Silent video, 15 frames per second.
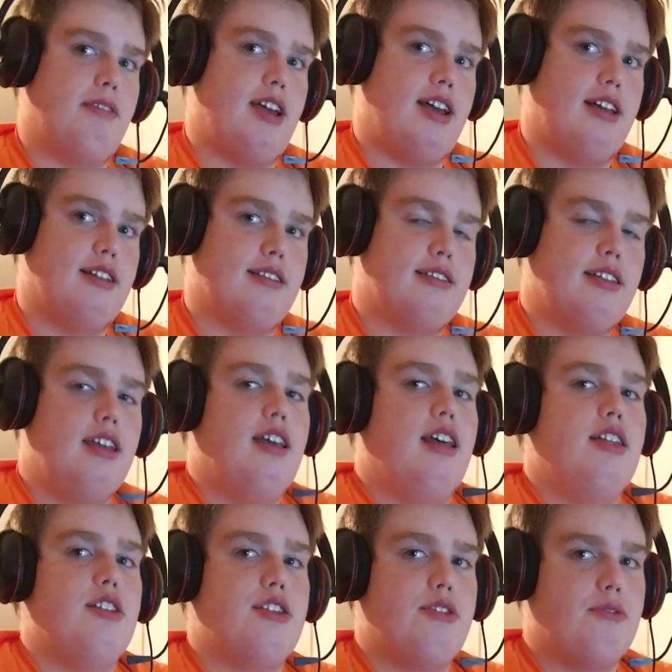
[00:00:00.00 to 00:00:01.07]
has
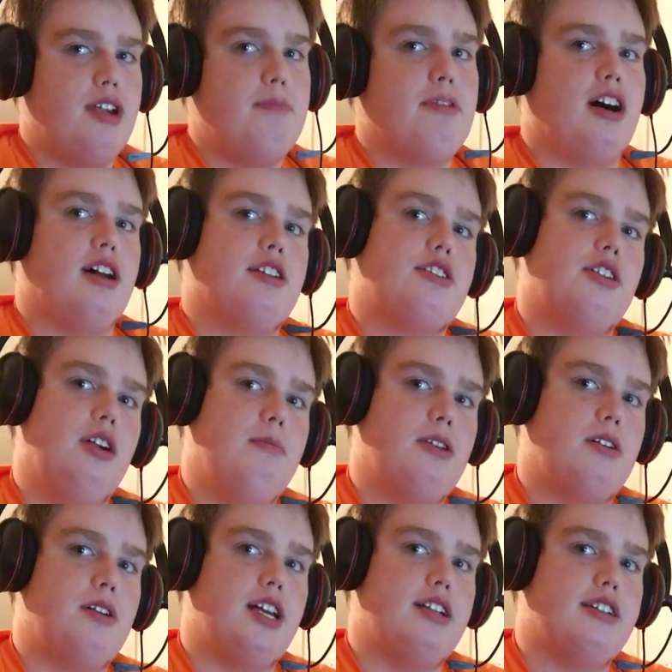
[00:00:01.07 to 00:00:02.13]
the 3-pot
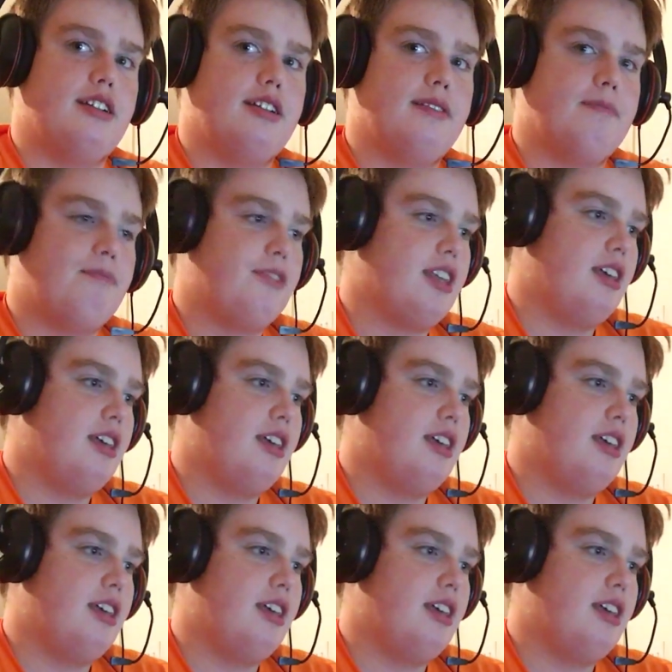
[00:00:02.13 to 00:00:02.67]
turbo engine